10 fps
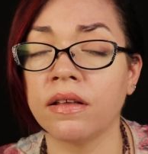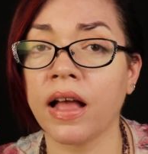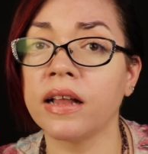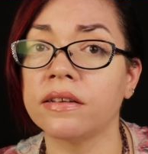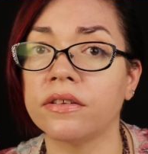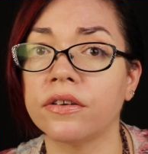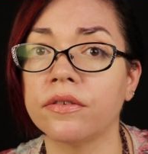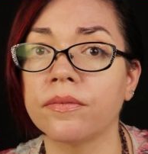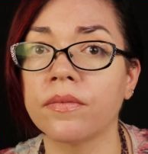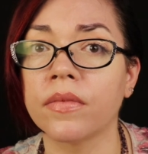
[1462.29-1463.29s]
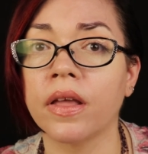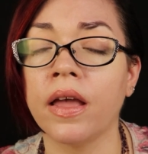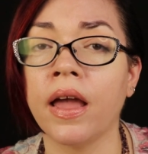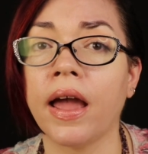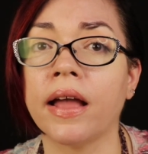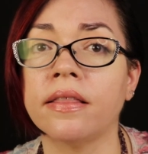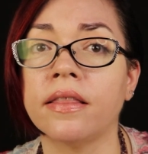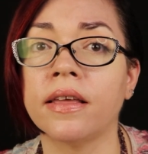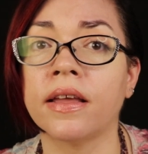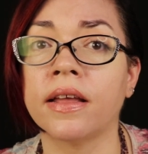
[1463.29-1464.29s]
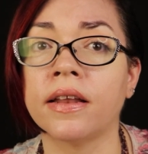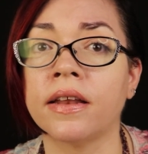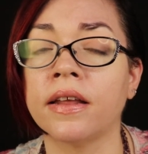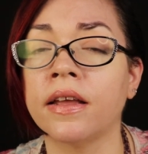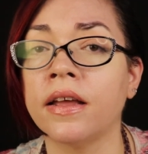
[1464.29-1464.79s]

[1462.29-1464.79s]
calendar. And then